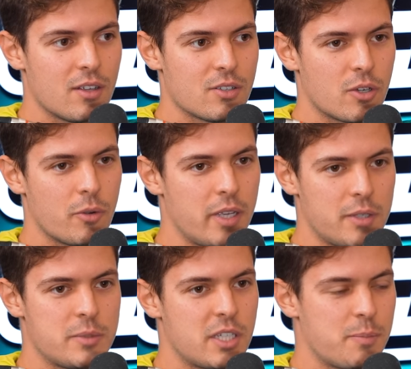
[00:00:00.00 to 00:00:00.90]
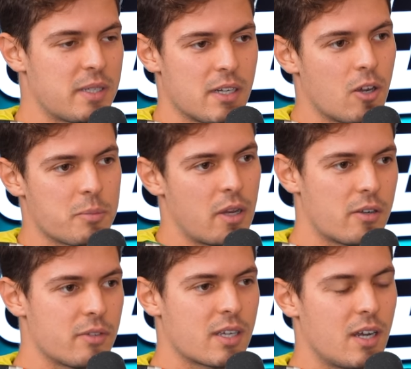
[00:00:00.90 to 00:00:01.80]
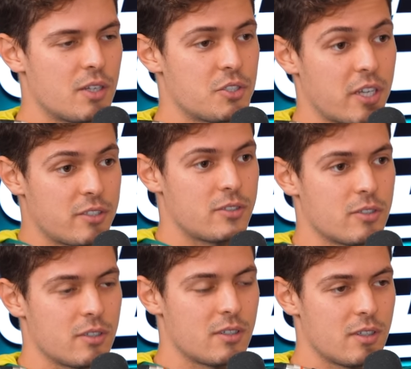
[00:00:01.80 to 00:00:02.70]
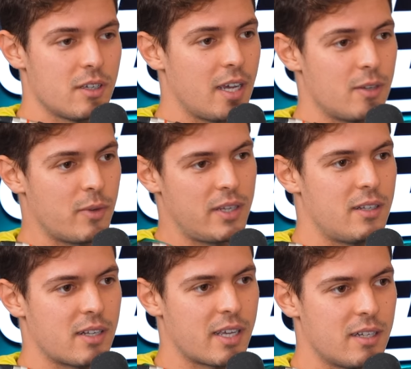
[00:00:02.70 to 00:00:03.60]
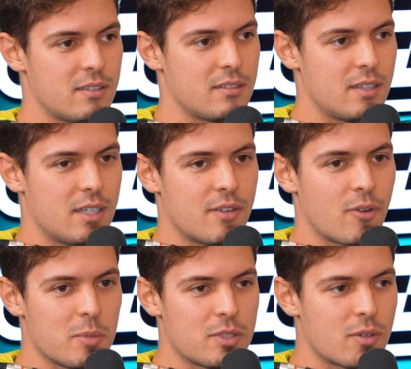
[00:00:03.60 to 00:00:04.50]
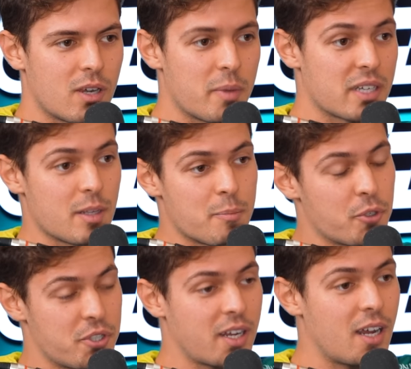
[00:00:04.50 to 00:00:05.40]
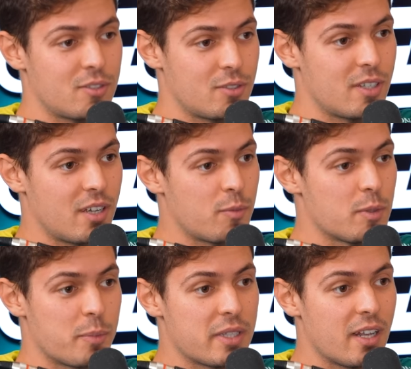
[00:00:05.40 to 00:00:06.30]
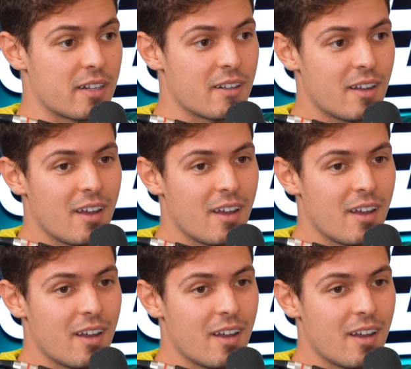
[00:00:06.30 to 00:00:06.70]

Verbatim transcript: So we just basically hopped out of the car, changed the suit, and went in again in the oh, Formula wow. 2 car because they pushed the cars to the F1 pit lane.